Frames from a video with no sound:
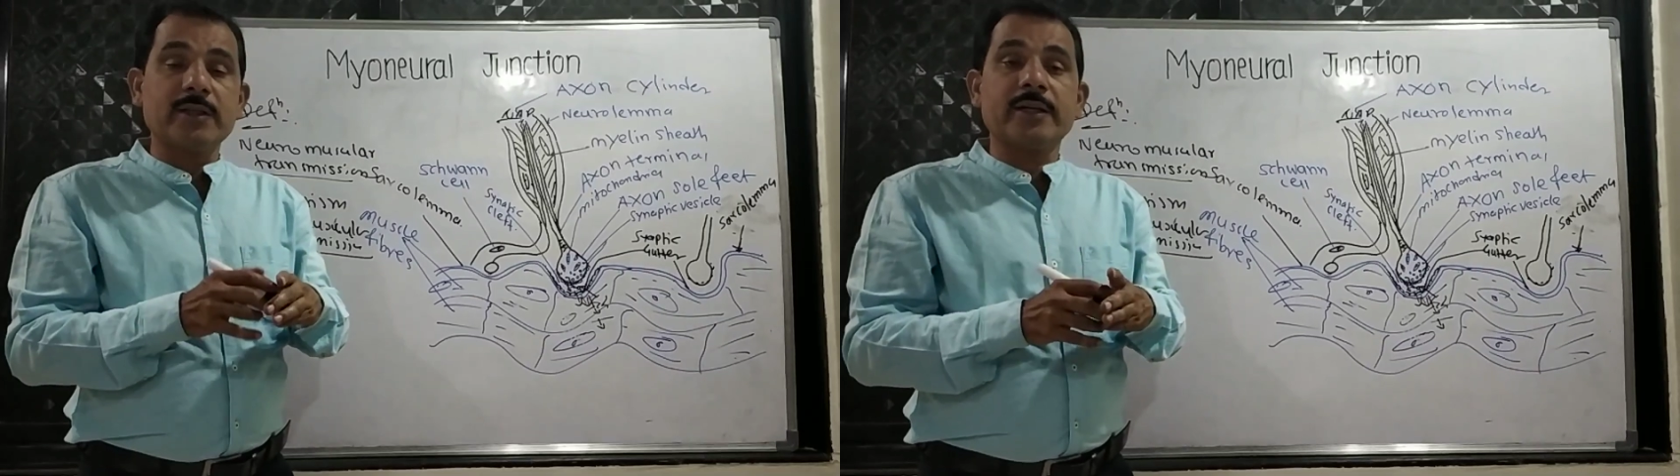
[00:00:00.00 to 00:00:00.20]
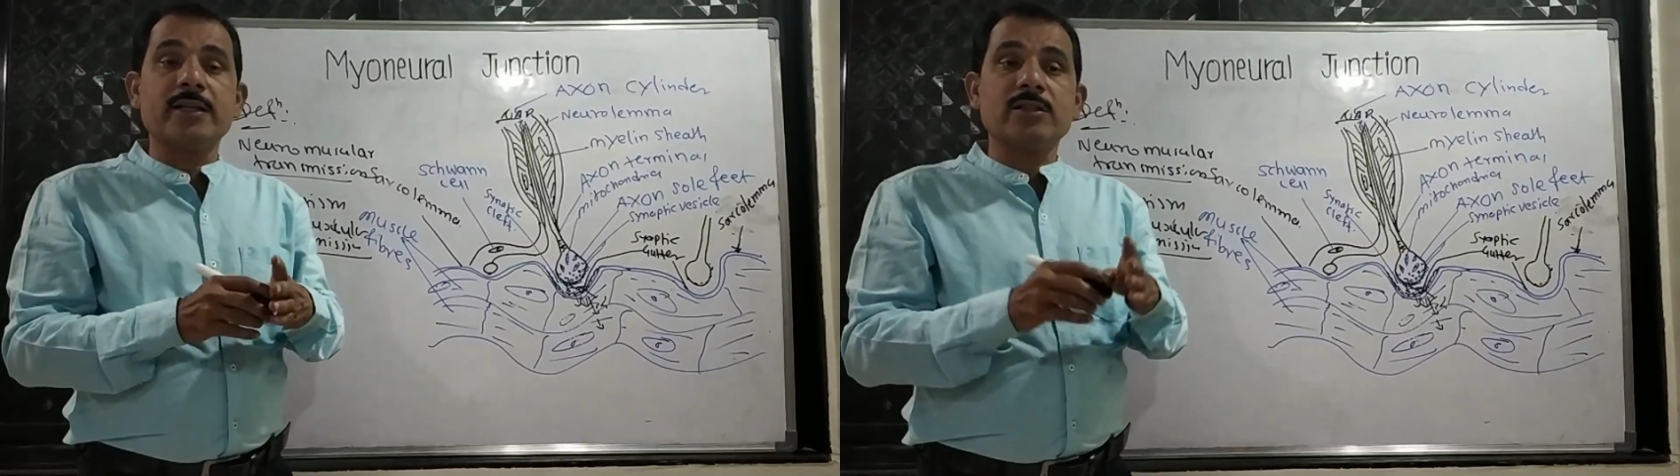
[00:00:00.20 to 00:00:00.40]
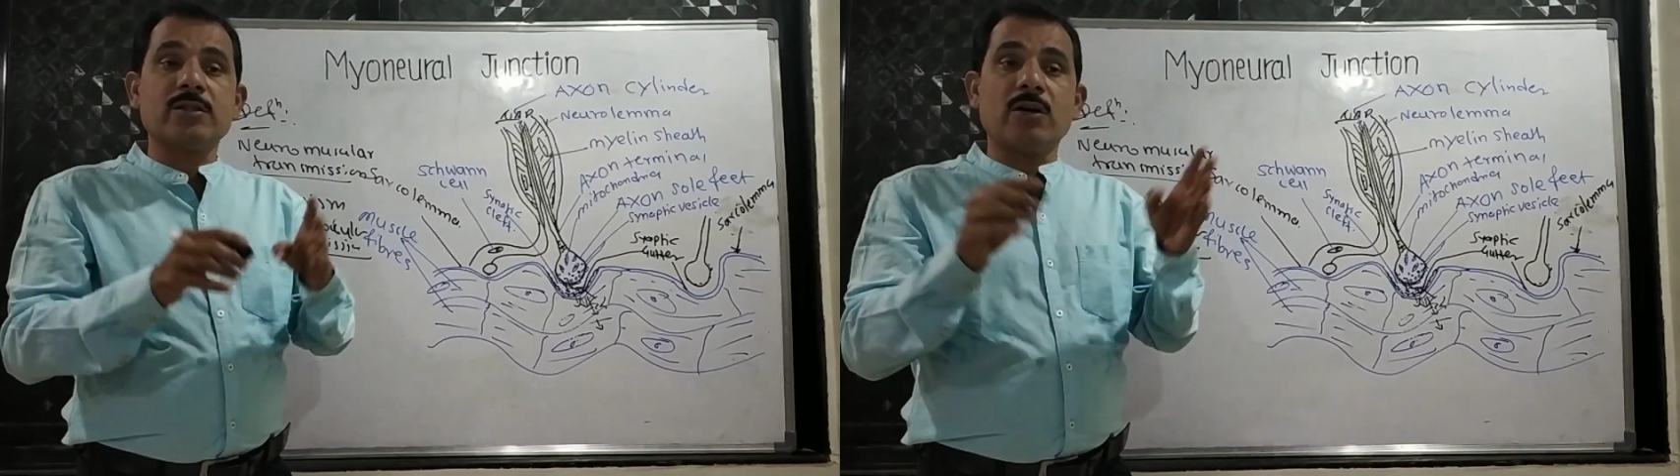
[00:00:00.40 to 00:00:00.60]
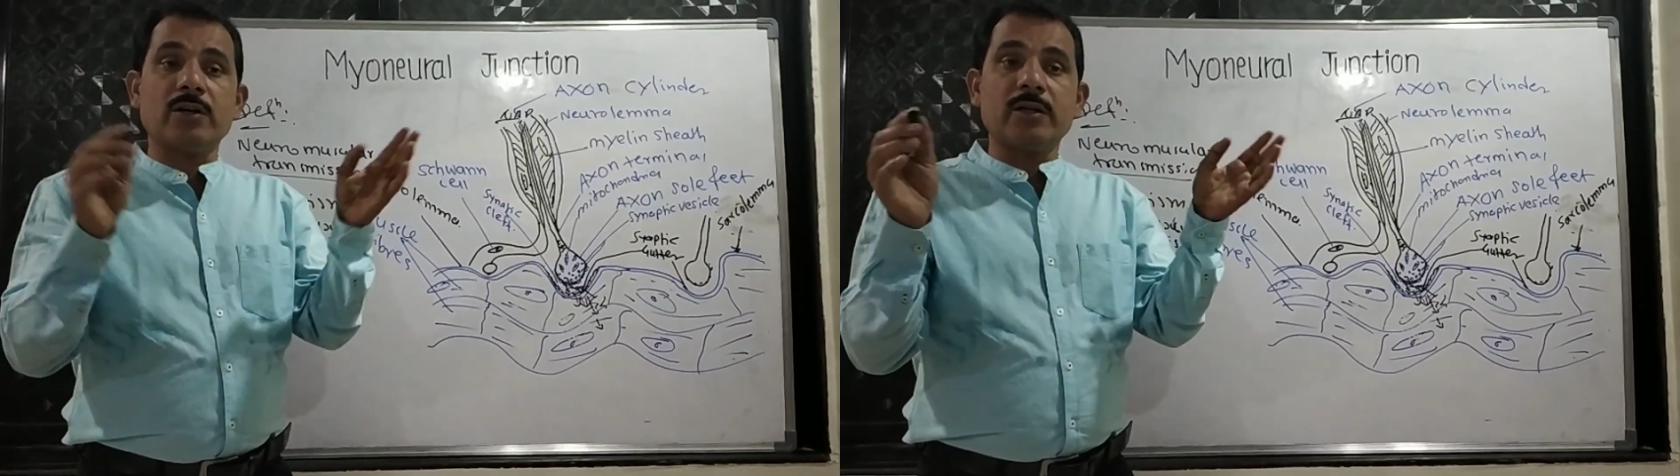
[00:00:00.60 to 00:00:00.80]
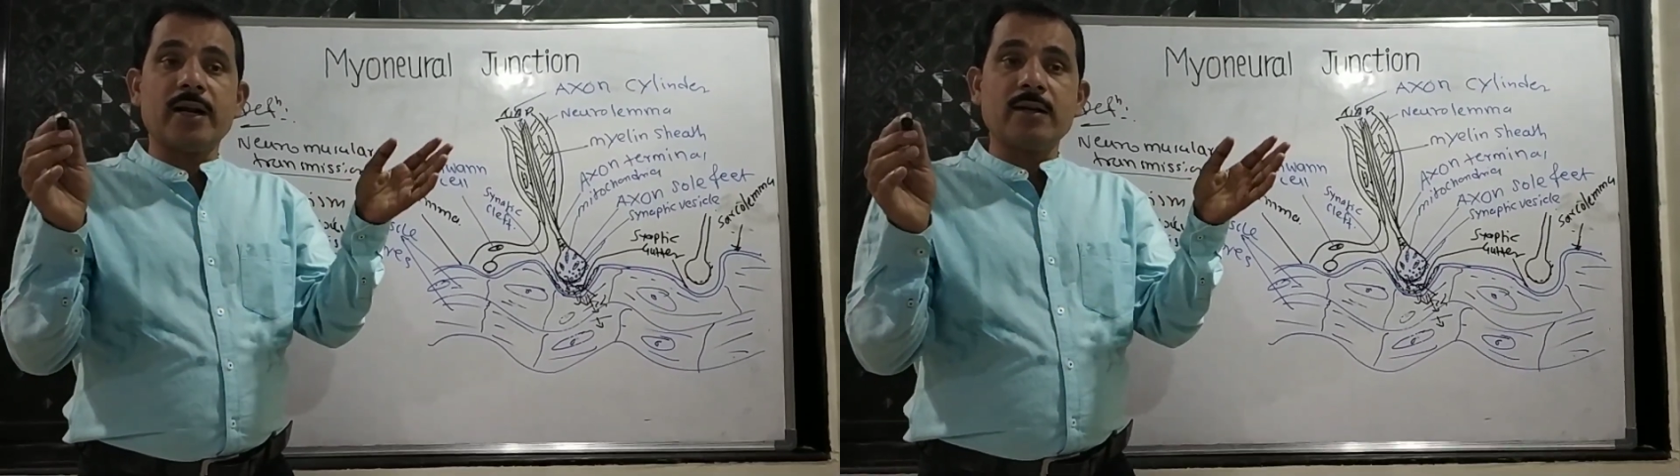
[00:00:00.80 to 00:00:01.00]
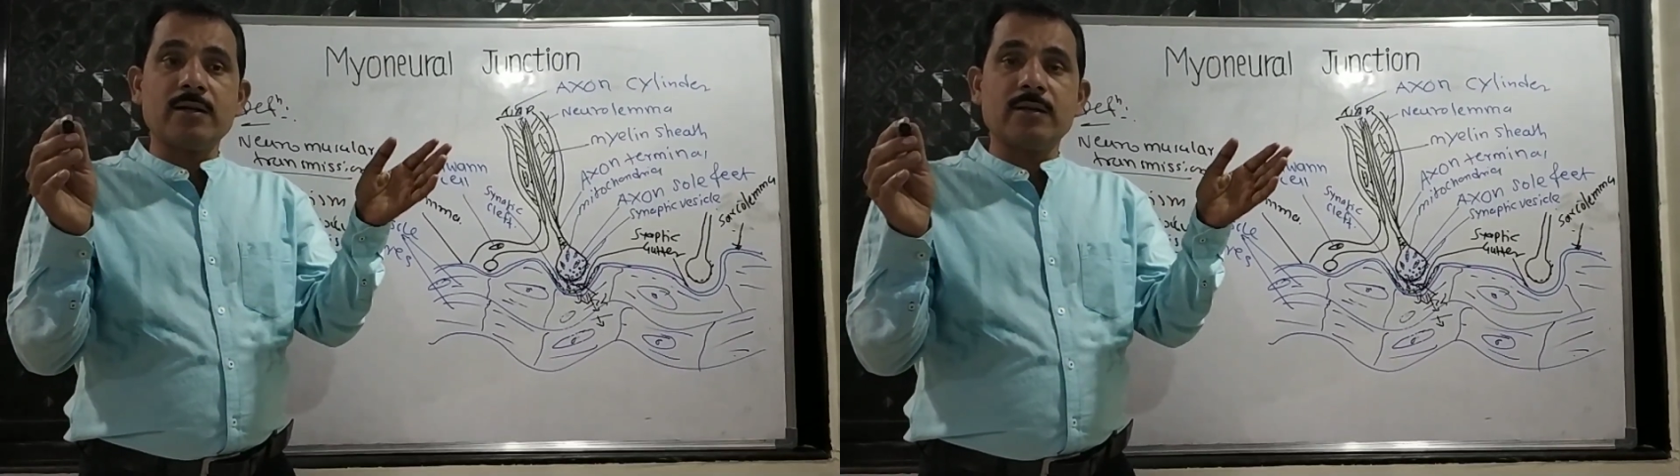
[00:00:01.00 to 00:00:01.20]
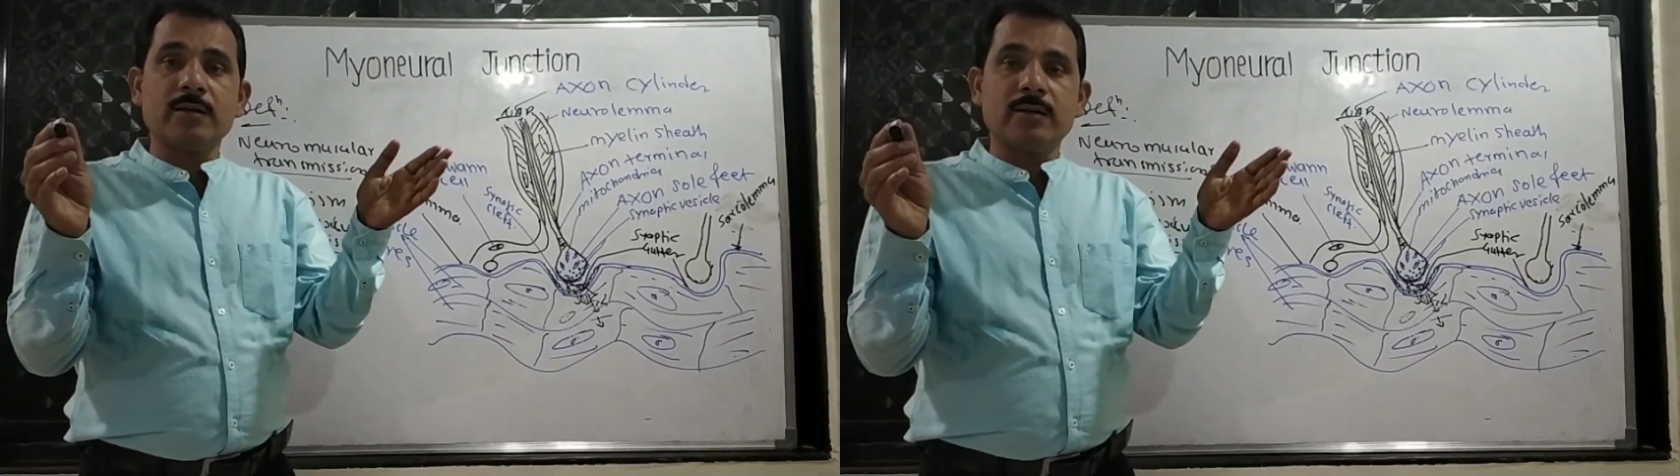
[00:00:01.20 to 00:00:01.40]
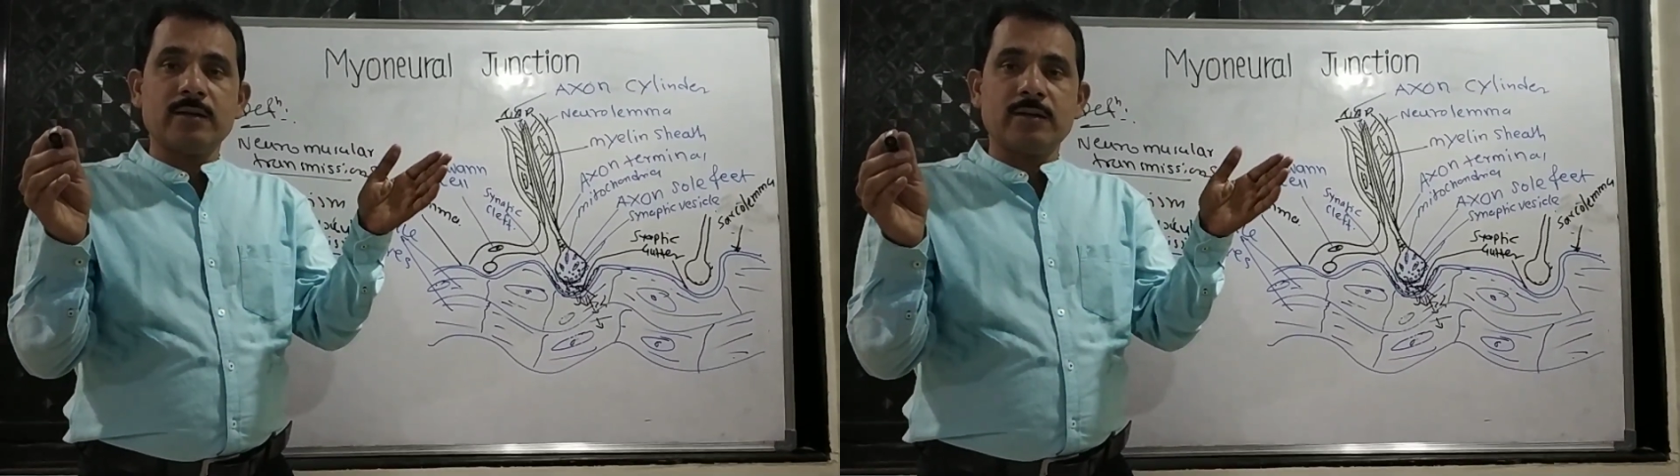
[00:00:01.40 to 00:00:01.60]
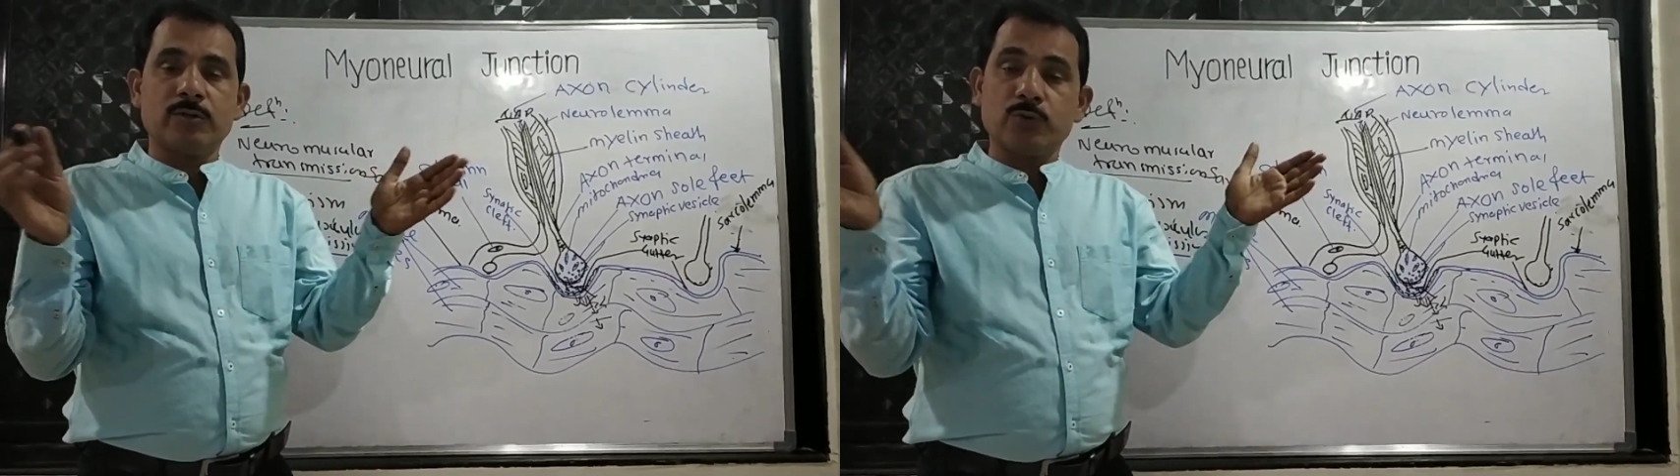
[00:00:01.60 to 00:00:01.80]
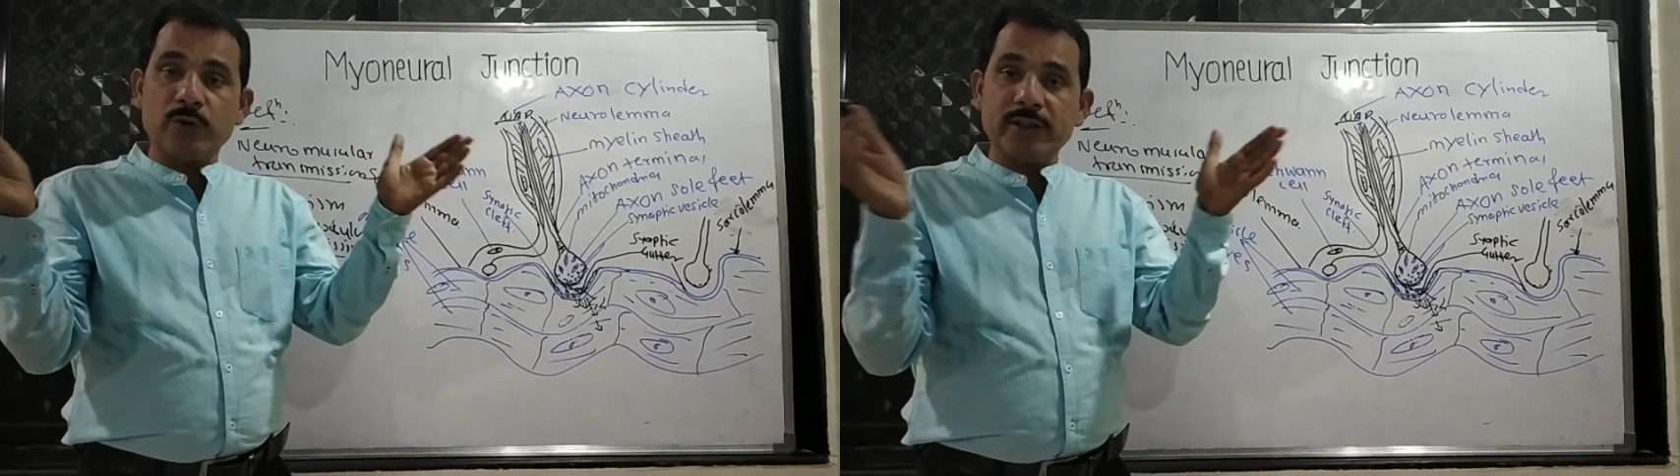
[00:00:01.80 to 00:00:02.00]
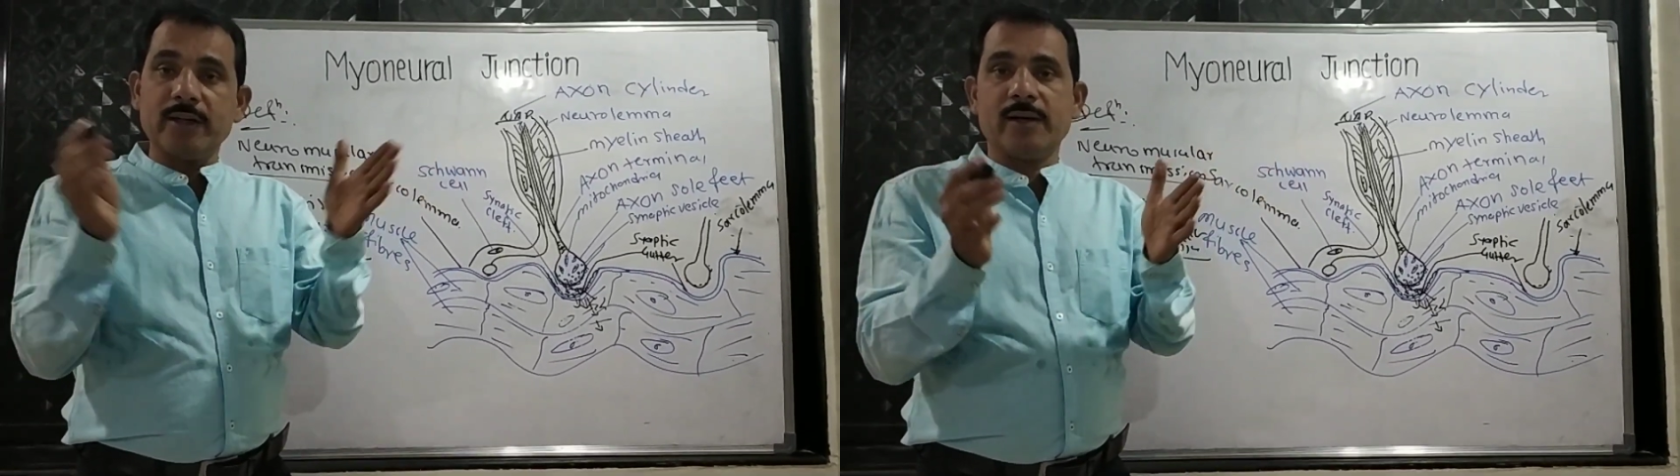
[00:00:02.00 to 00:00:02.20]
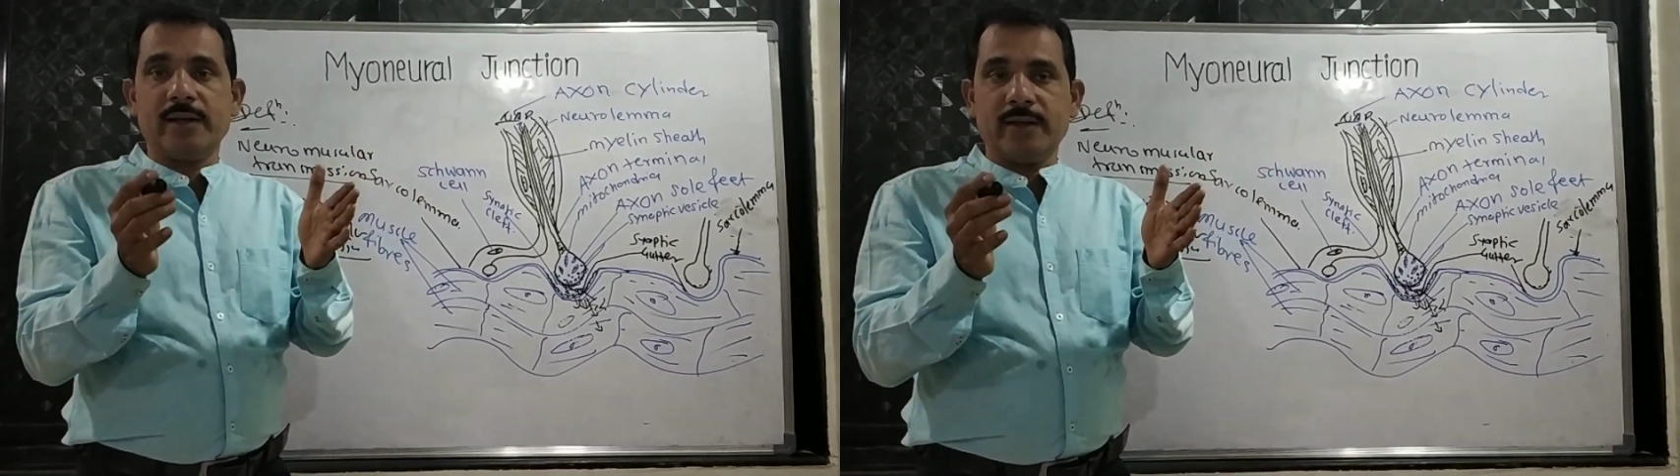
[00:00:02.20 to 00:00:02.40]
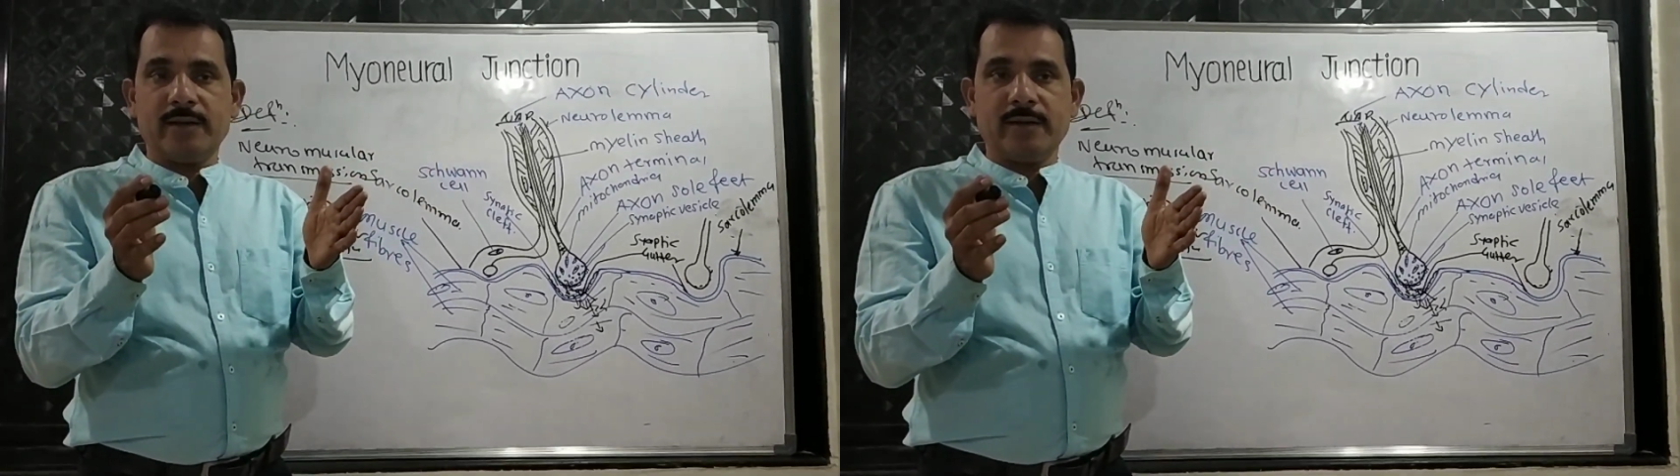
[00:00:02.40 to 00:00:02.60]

gets contact togetherly.